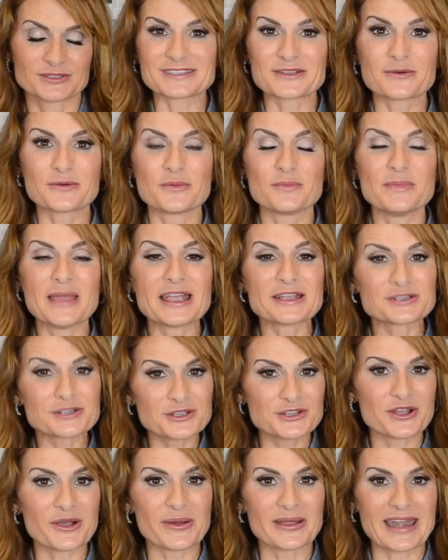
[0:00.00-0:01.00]
So make sure
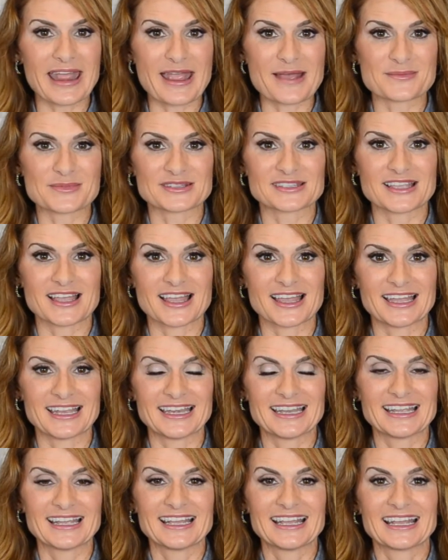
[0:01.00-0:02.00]
you go on
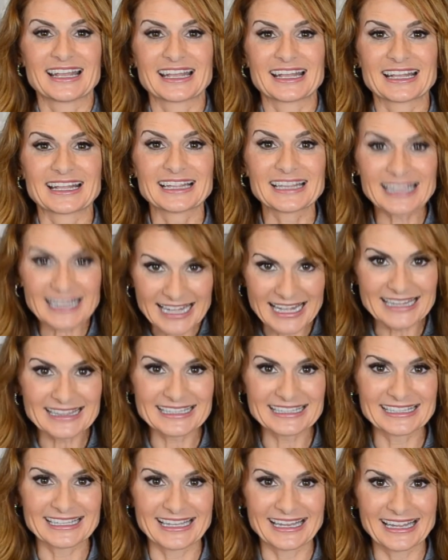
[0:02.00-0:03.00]
Amazon, click on
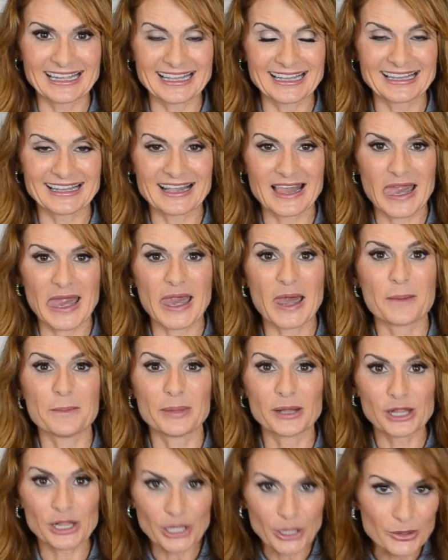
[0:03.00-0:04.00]
the link
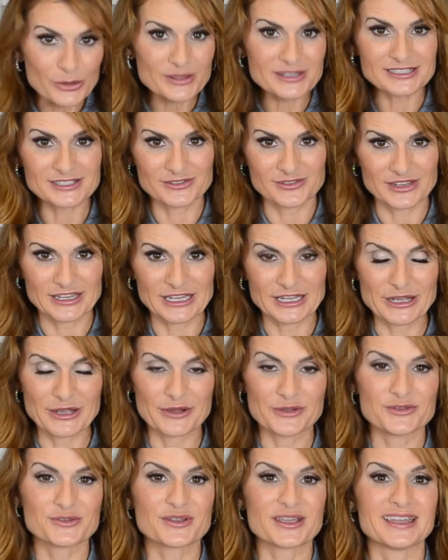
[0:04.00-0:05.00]
below this video.
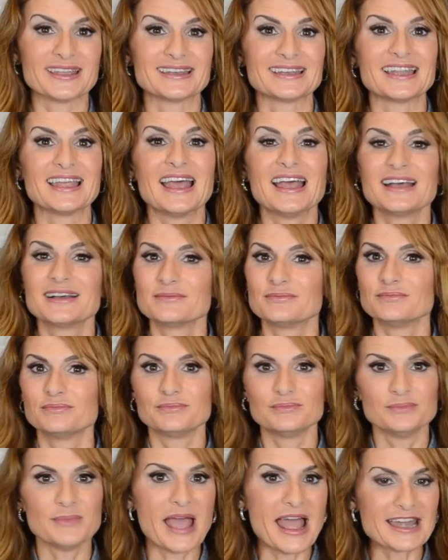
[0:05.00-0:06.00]
You can
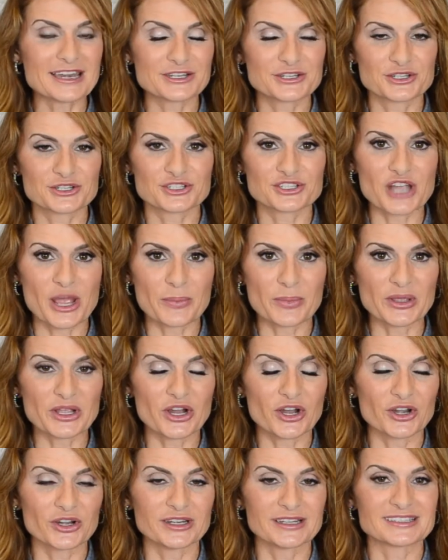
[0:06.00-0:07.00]
add it to your shopping
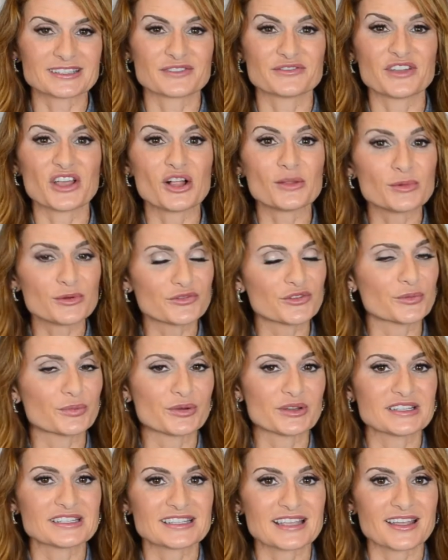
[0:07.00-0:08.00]
cart. It's available for
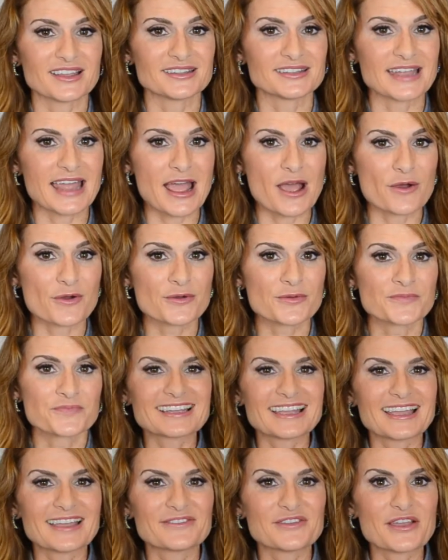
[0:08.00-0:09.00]
pre-sale now.
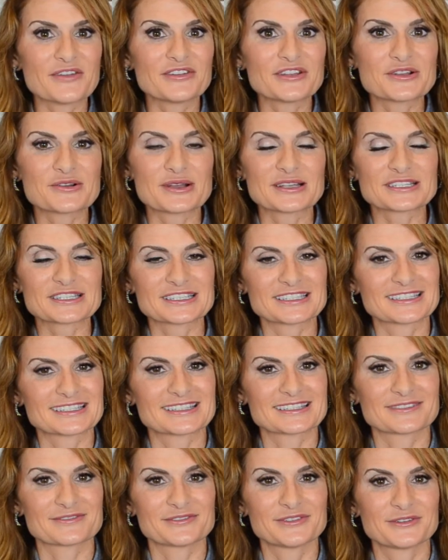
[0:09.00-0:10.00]
If you have any questions,
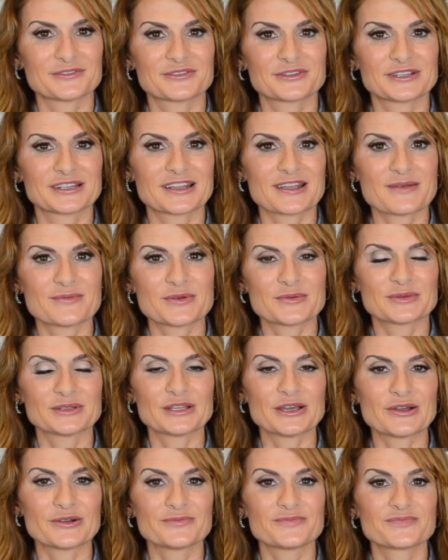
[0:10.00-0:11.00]
feel free to comment
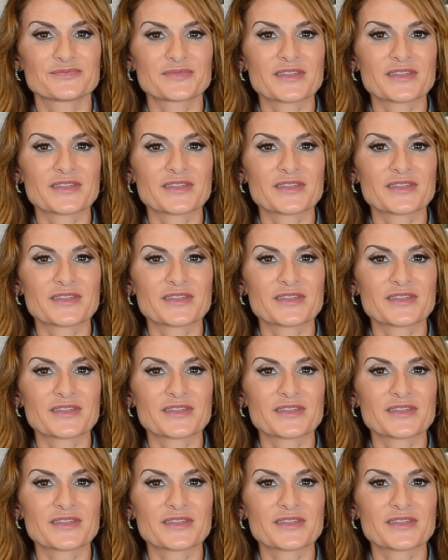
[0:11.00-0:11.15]
below.